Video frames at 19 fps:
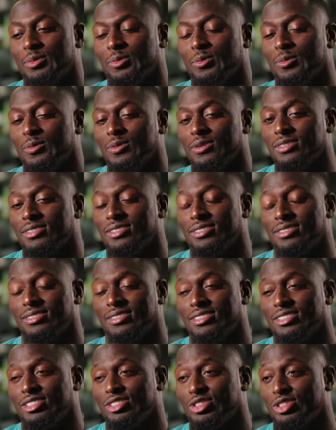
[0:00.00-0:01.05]
It was
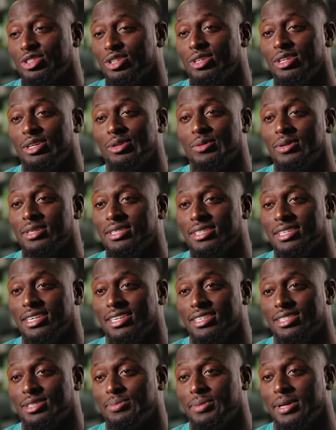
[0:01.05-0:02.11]
surely wasn't
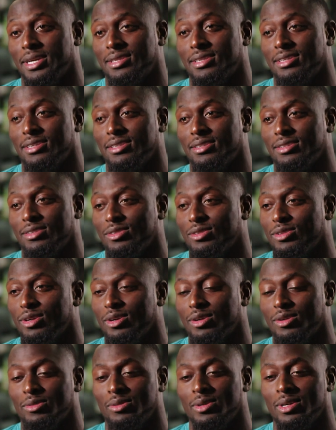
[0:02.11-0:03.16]
expected, you
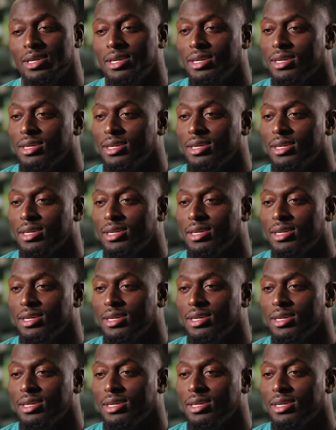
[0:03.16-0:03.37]
know.